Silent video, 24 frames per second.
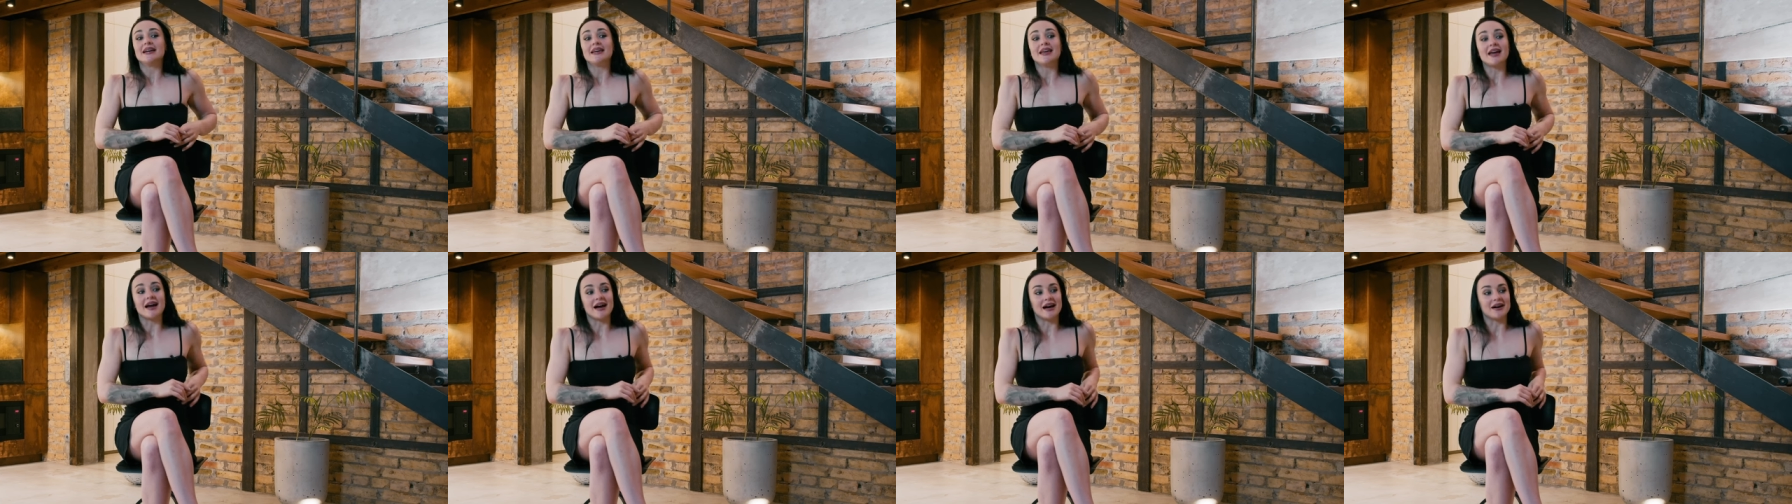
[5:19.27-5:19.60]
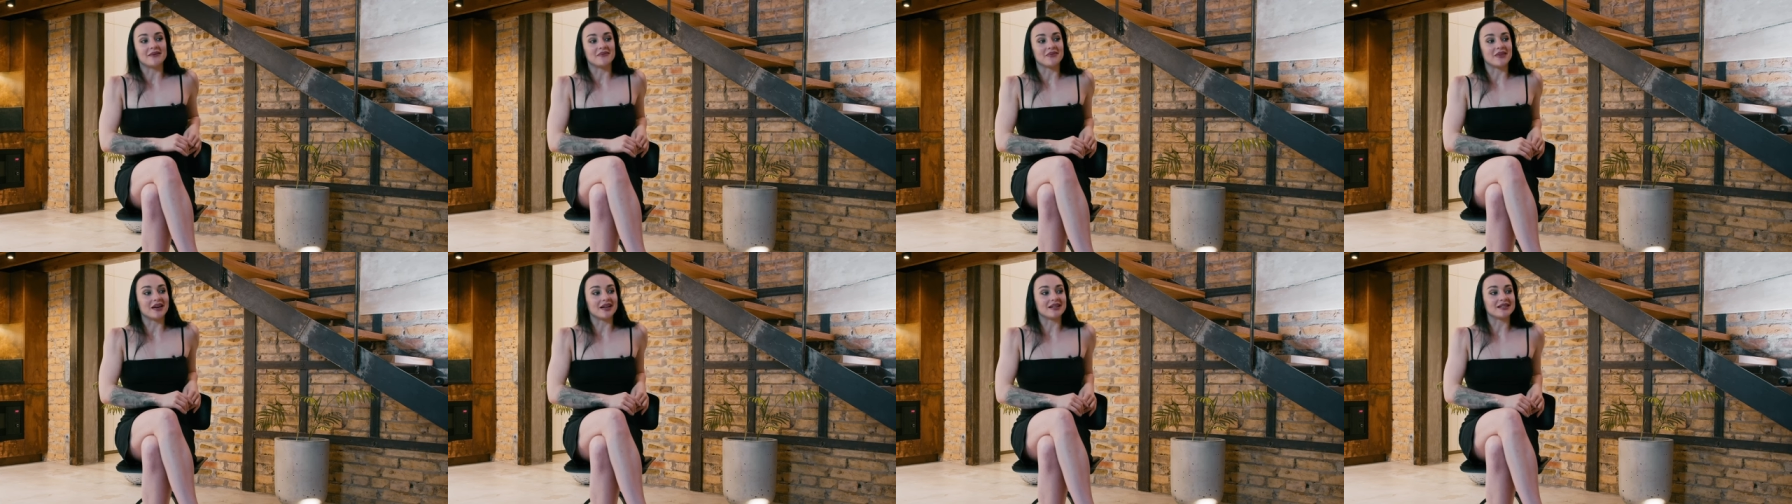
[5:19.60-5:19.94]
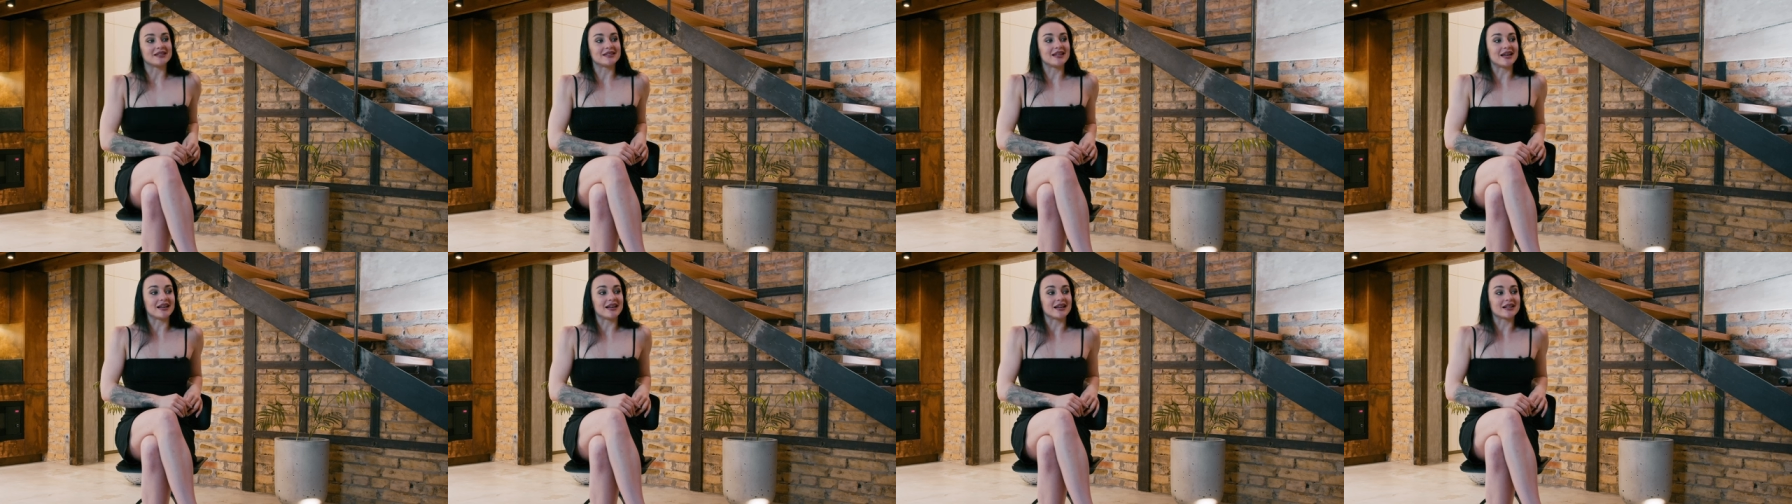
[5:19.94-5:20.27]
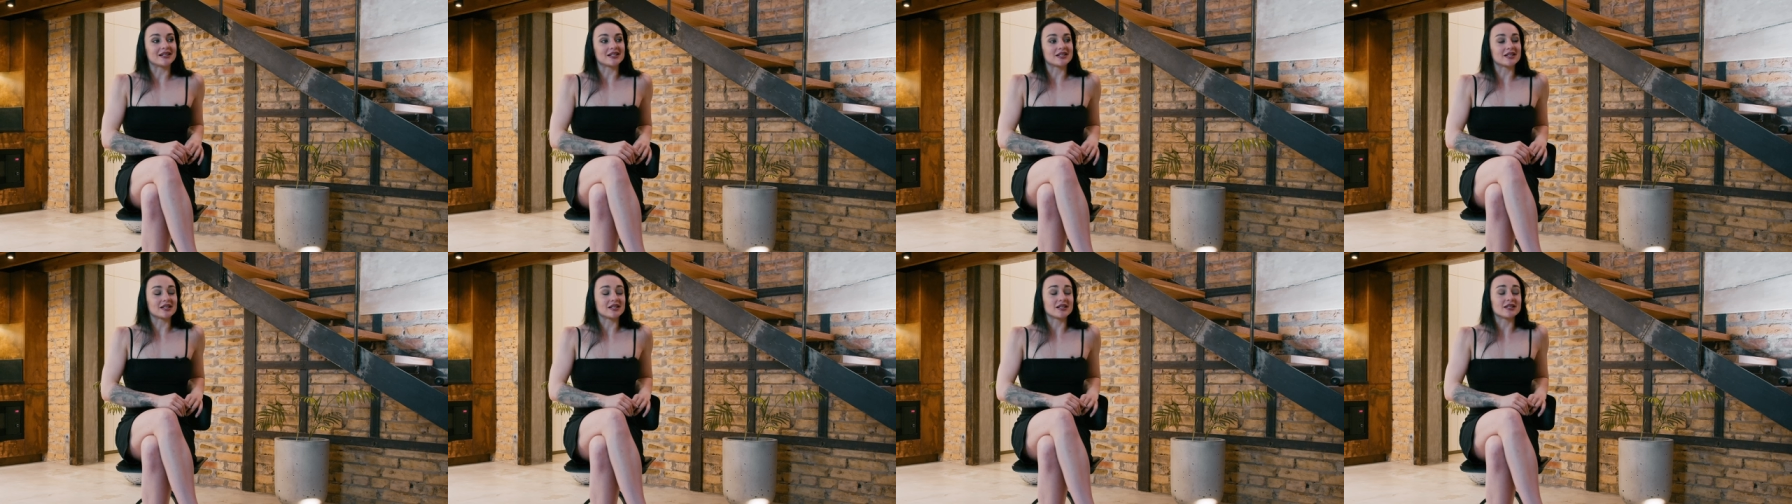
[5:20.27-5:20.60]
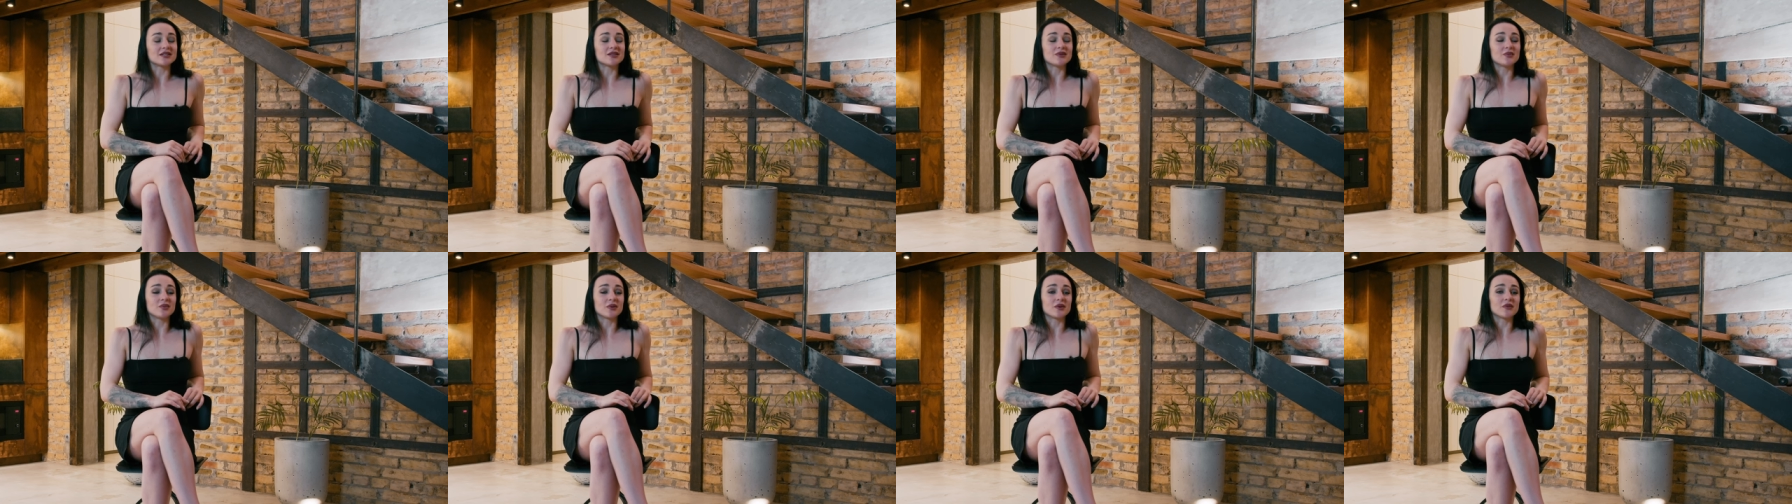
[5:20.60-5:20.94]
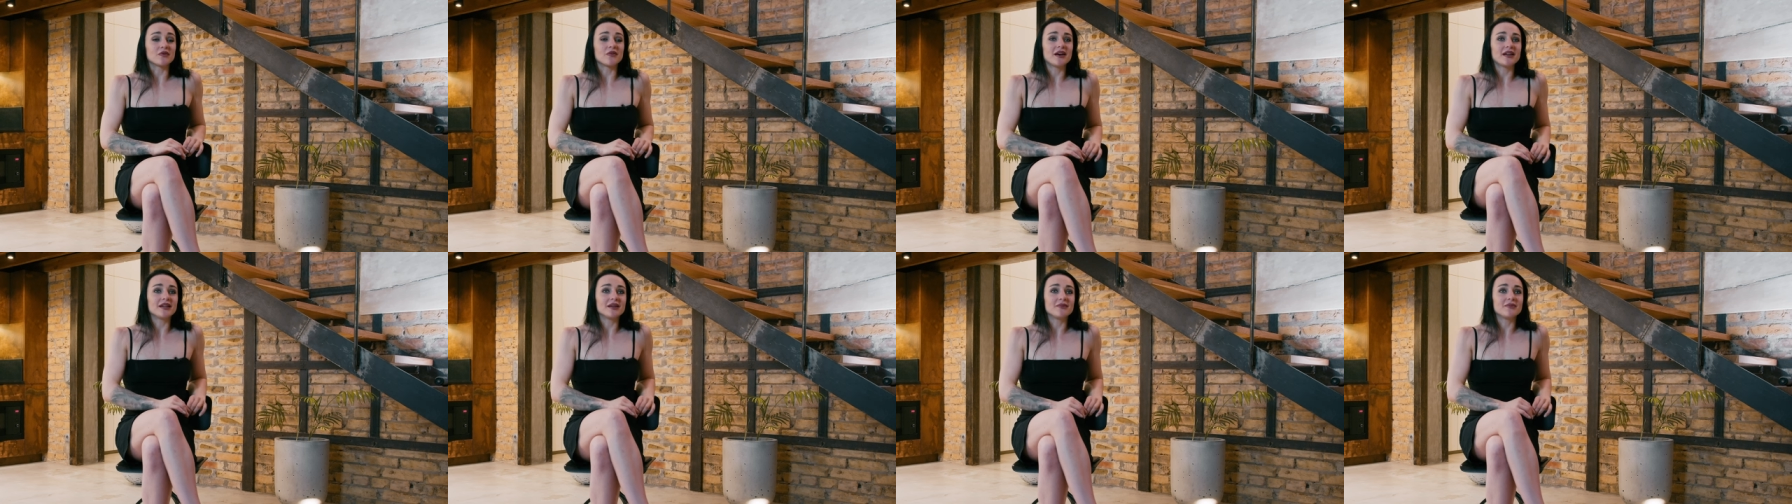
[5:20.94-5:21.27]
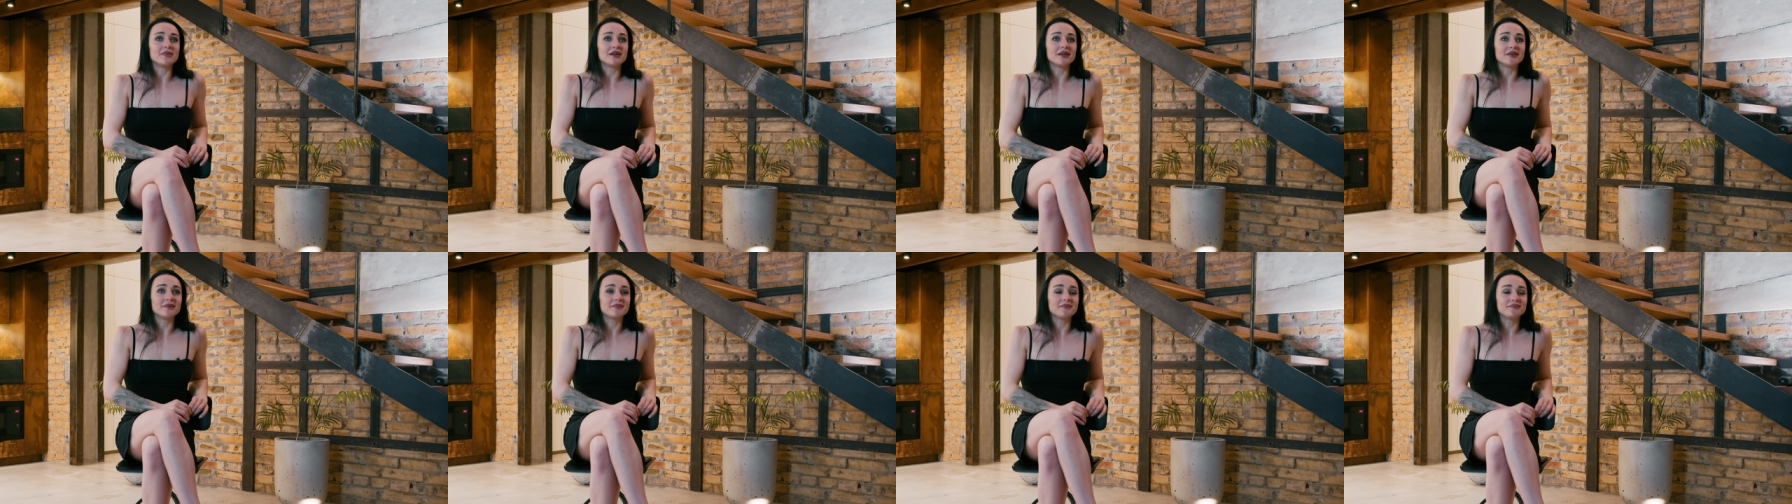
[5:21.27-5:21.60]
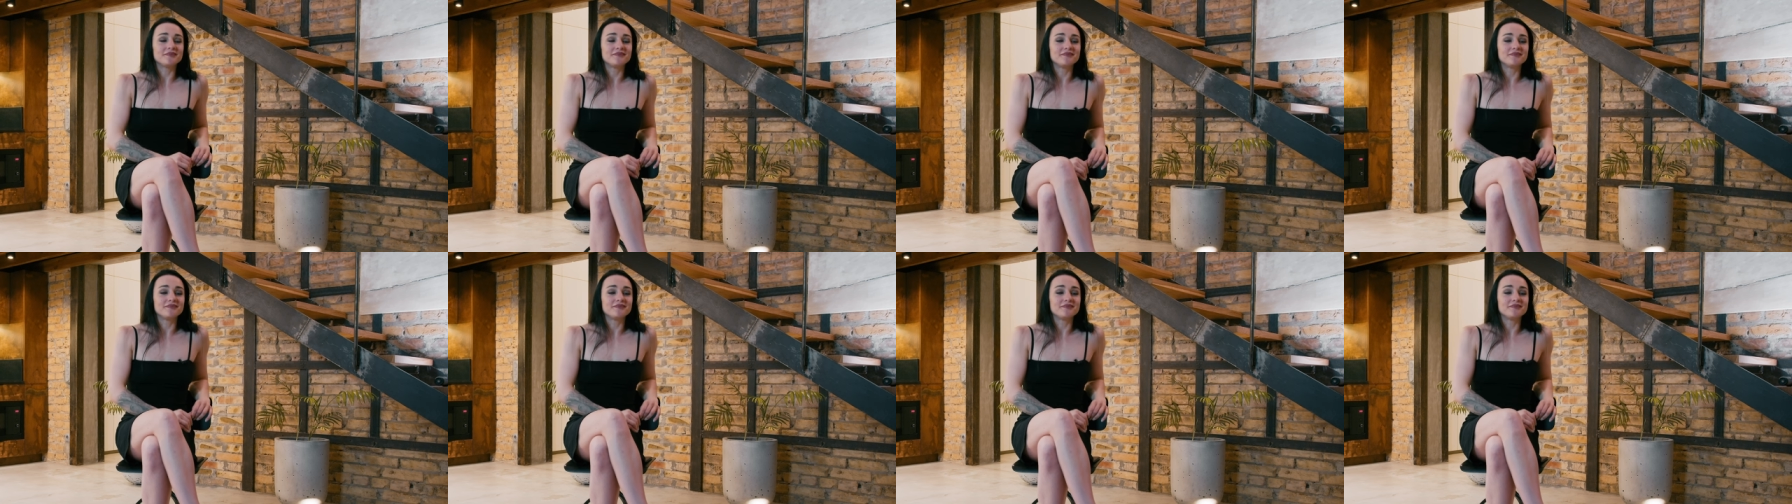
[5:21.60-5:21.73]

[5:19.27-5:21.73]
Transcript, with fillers: Yeah, that's not actually super funny, but